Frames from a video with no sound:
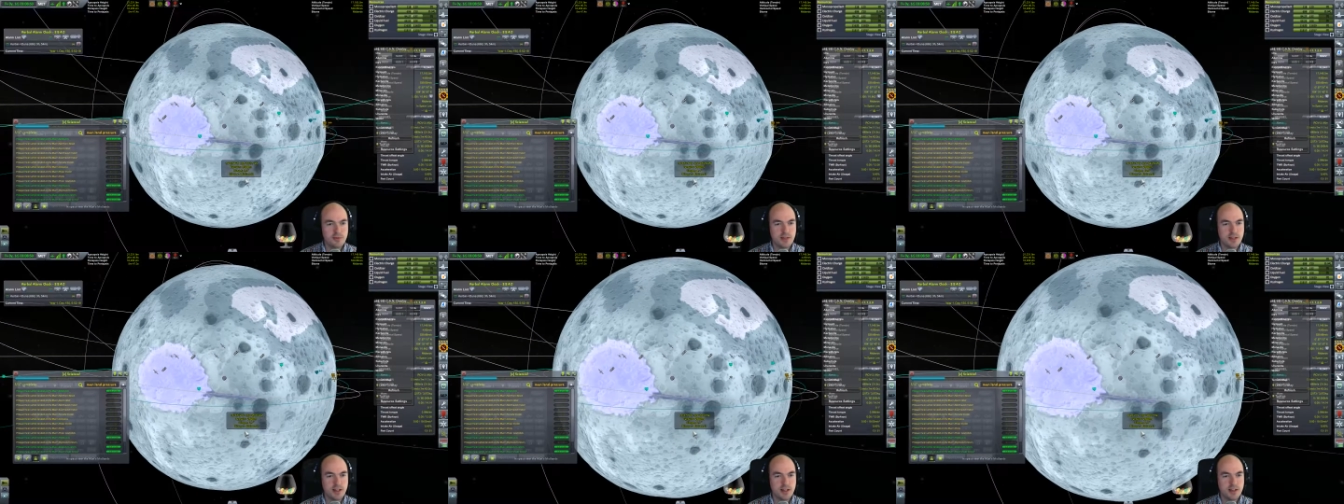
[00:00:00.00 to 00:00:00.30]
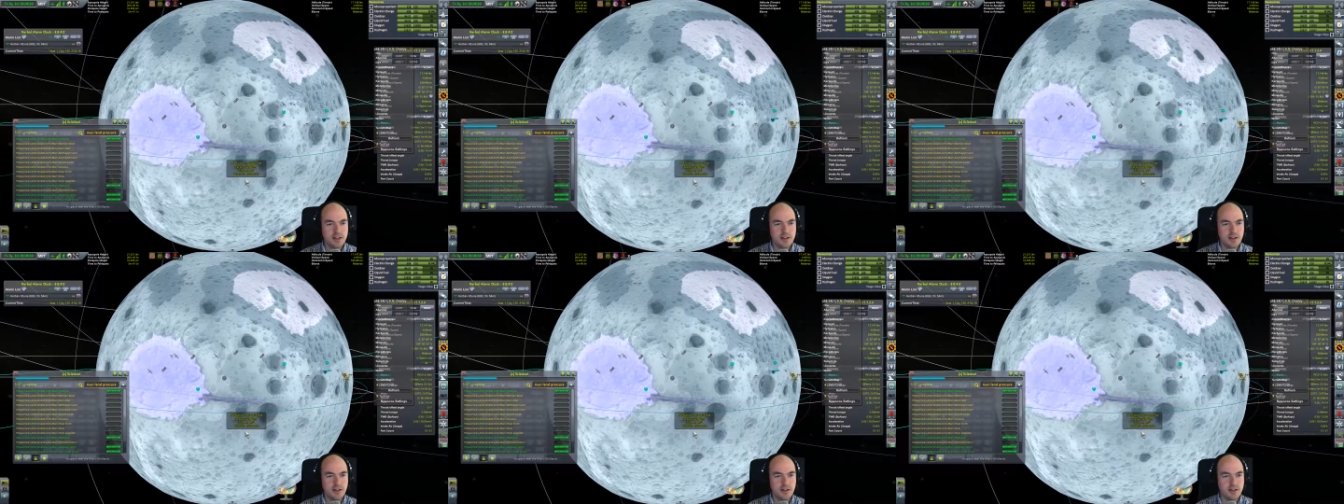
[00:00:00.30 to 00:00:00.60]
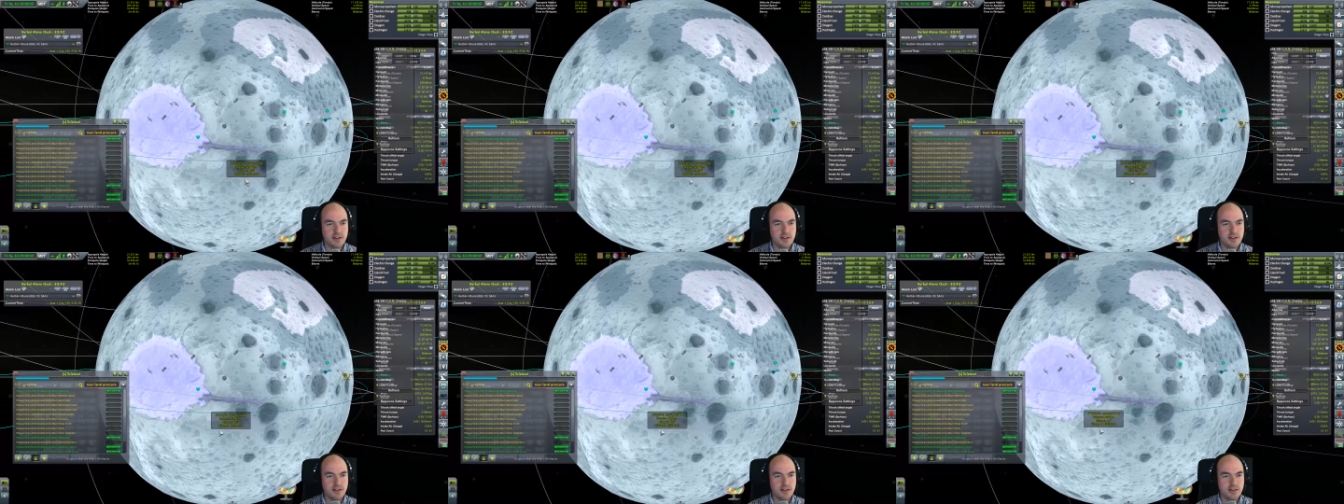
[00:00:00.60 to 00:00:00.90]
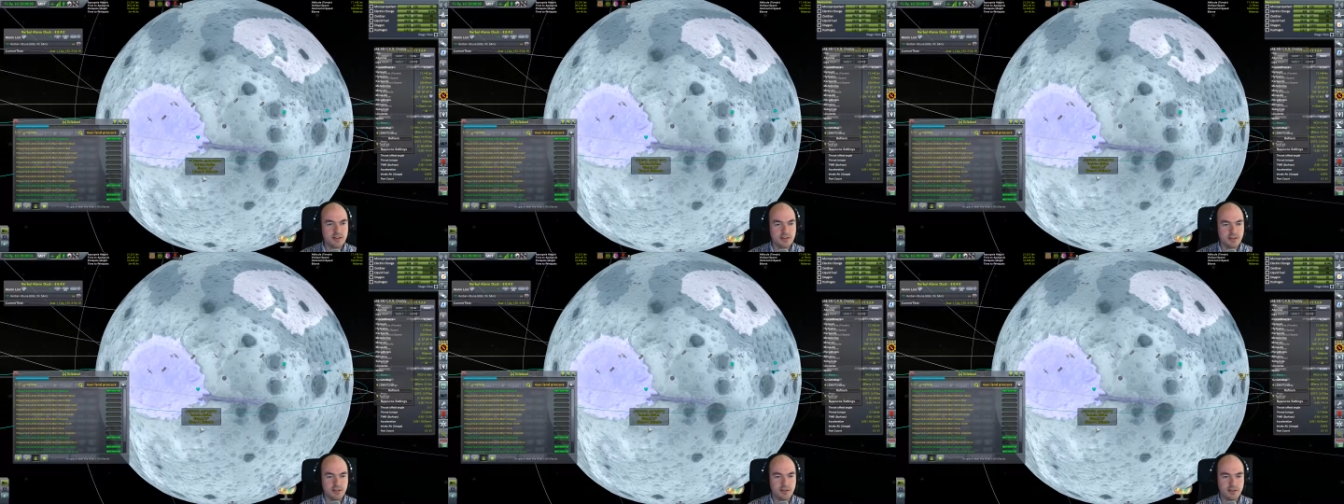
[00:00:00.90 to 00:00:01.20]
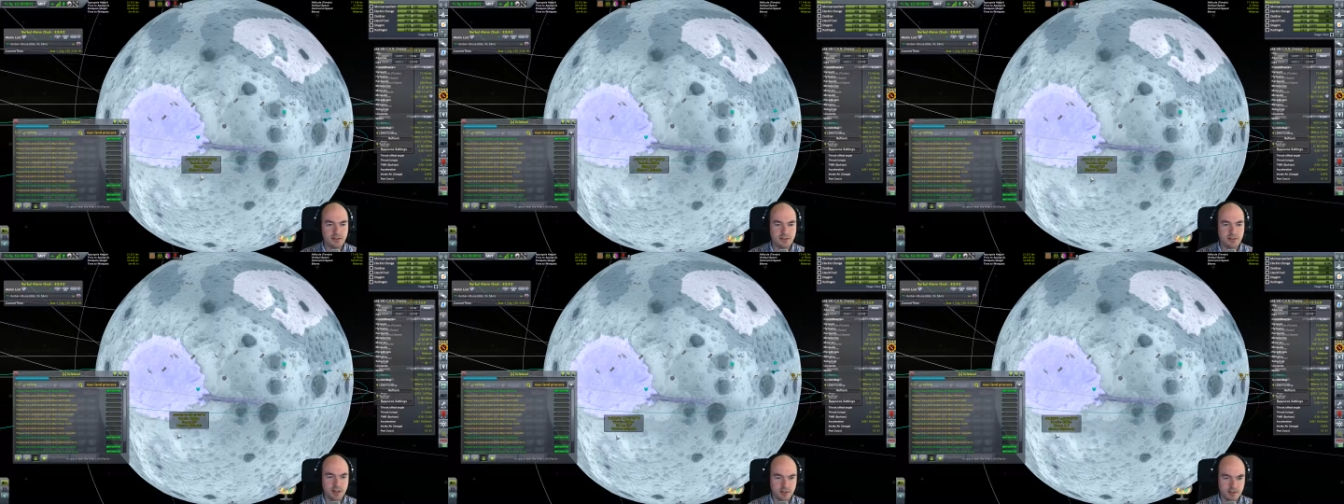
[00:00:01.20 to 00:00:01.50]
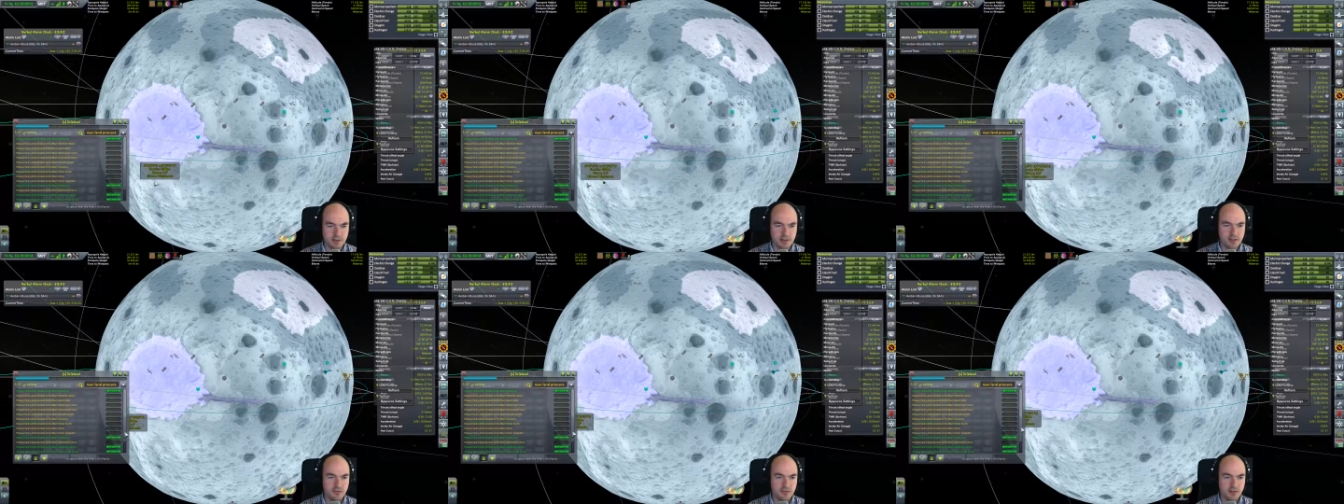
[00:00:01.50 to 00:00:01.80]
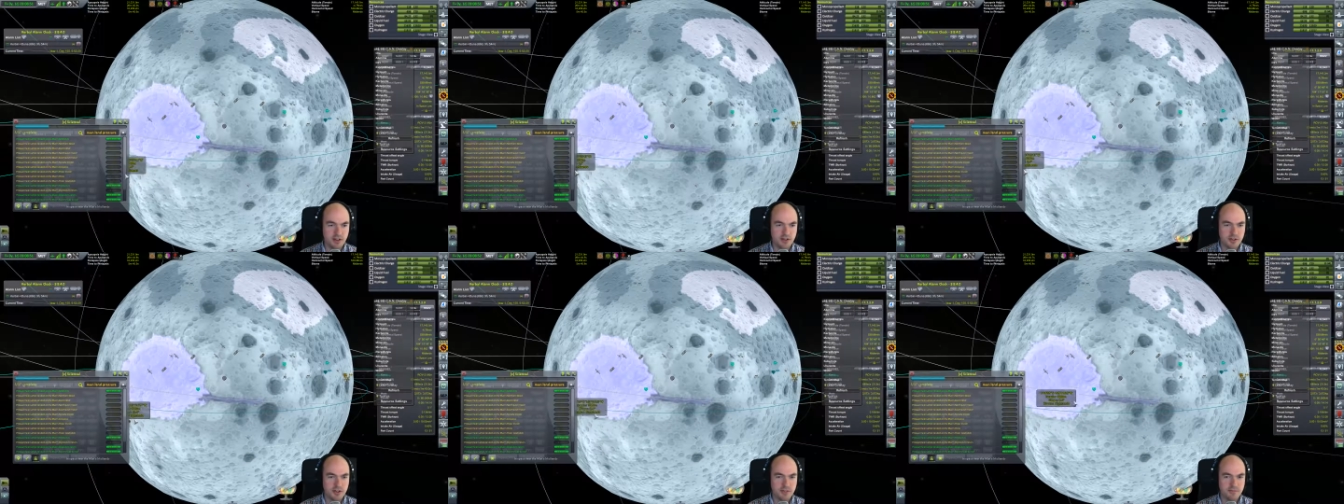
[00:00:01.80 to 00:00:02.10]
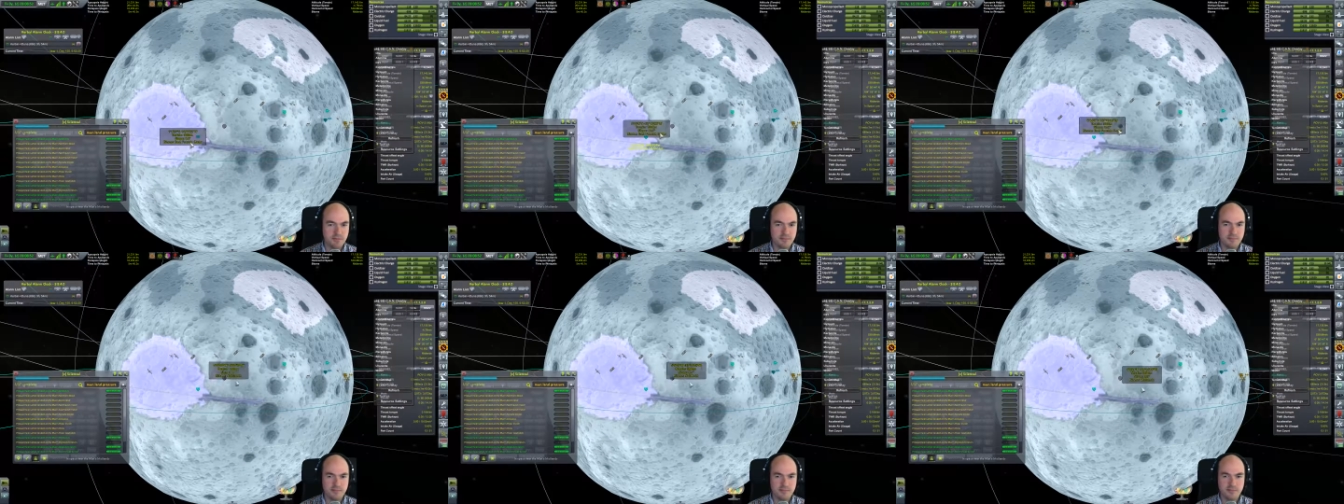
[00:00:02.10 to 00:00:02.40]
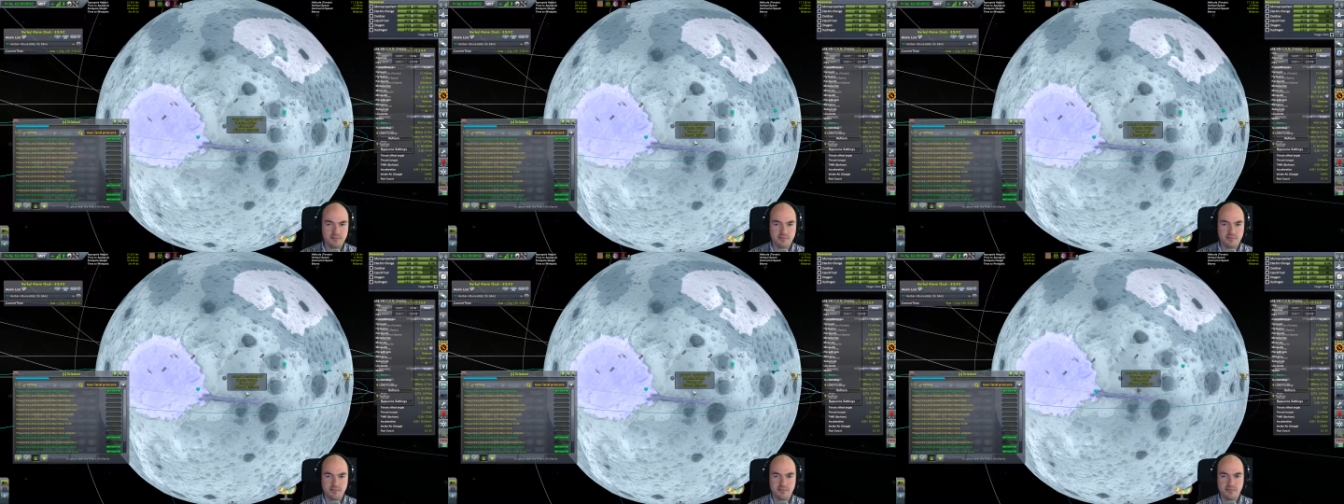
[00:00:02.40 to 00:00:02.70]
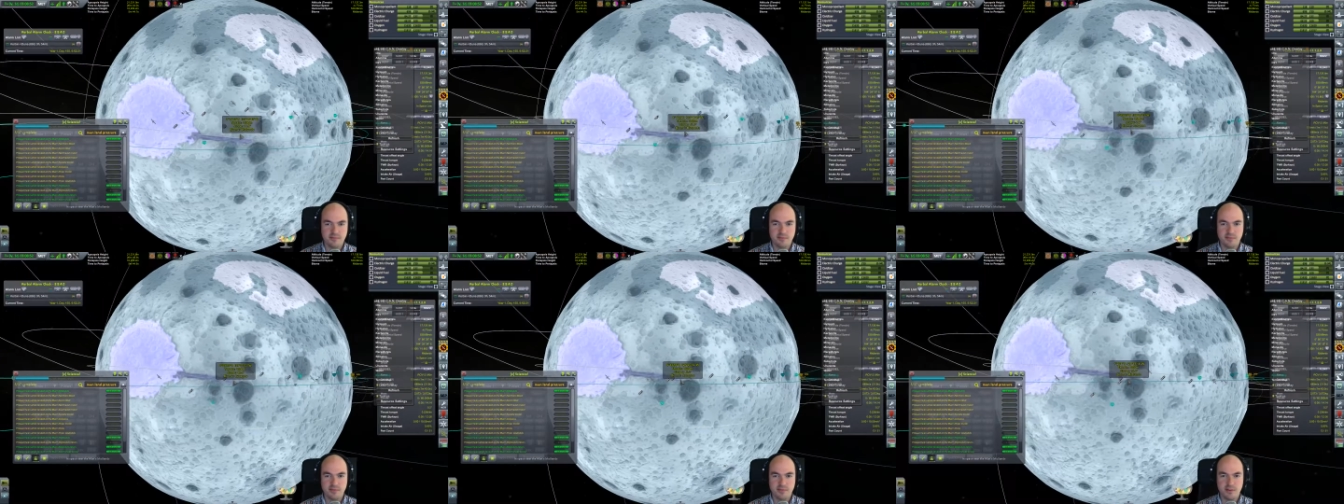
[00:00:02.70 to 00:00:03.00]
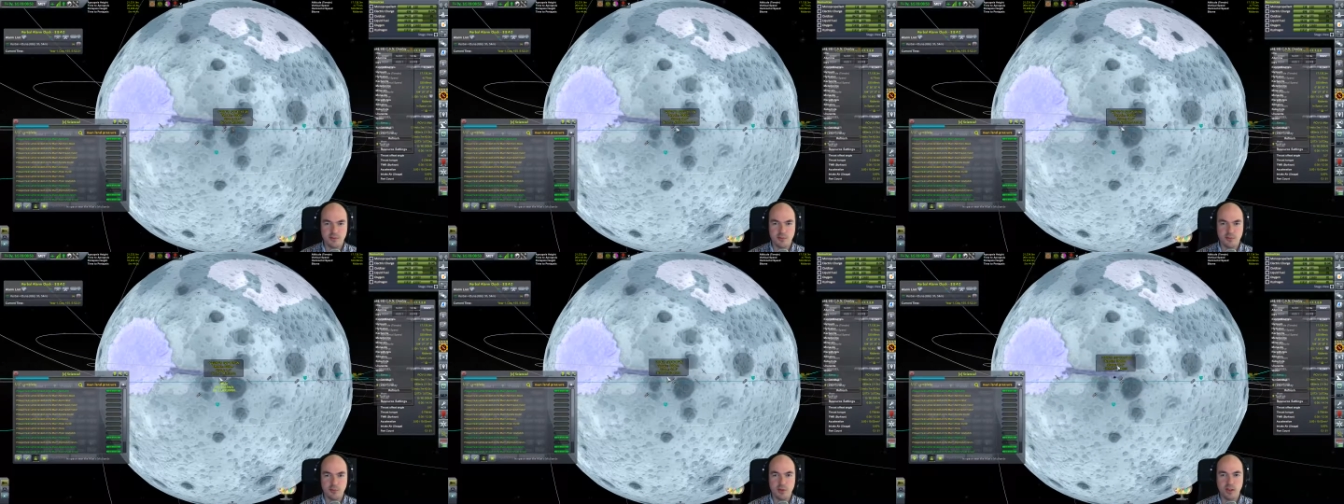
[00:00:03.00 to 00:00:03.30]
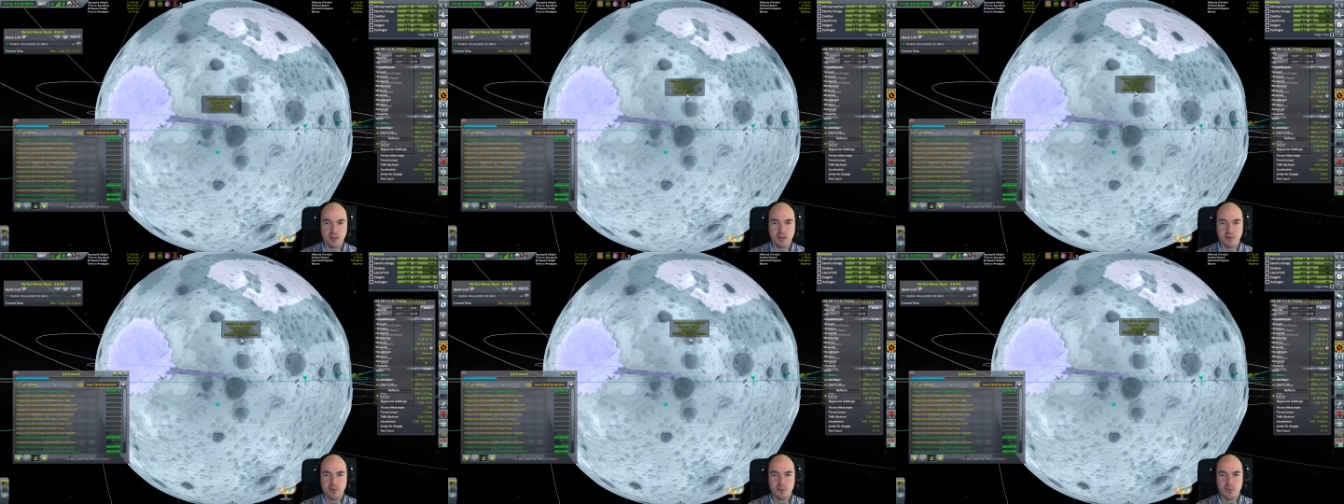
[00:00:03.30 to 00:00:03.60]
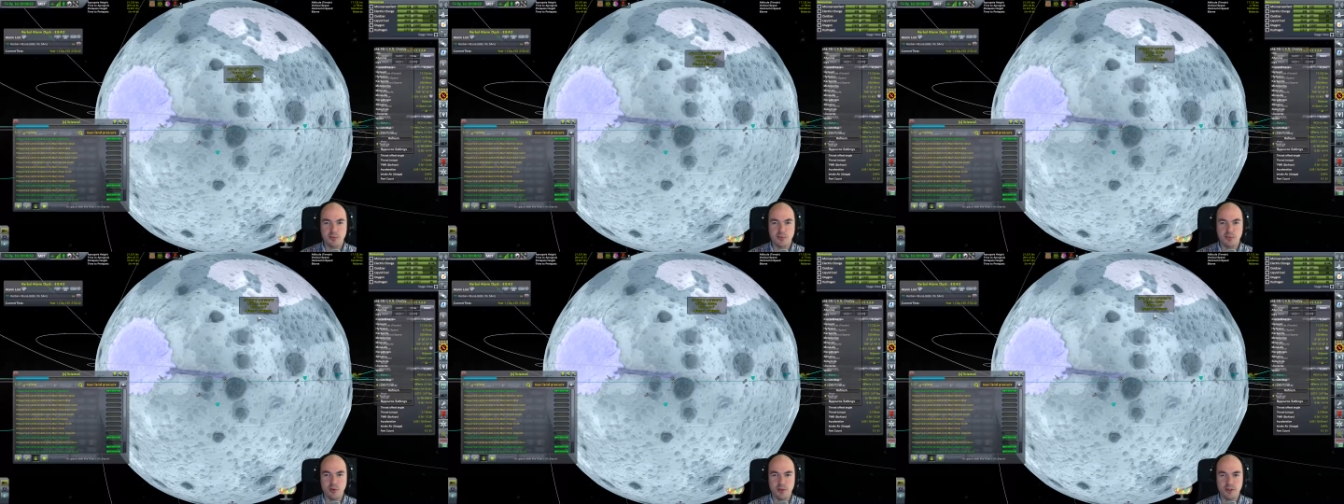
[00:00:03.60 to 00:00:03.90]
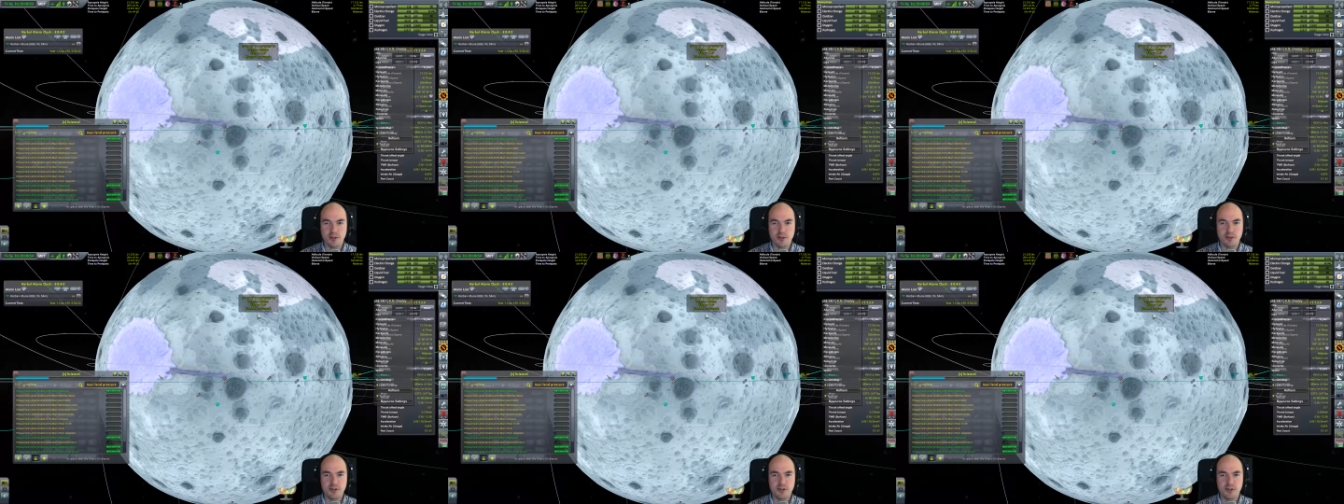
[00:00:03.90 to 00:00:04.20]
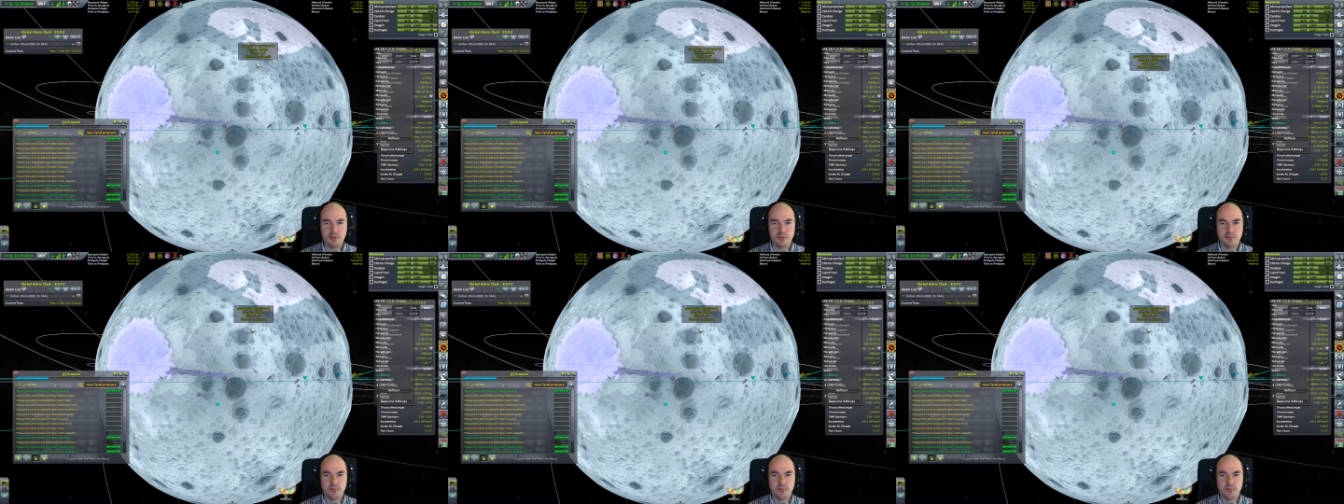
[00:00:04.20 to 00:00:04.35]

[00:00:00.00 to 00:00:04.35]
he died in a hilarious fashion. The way he would have wanted to.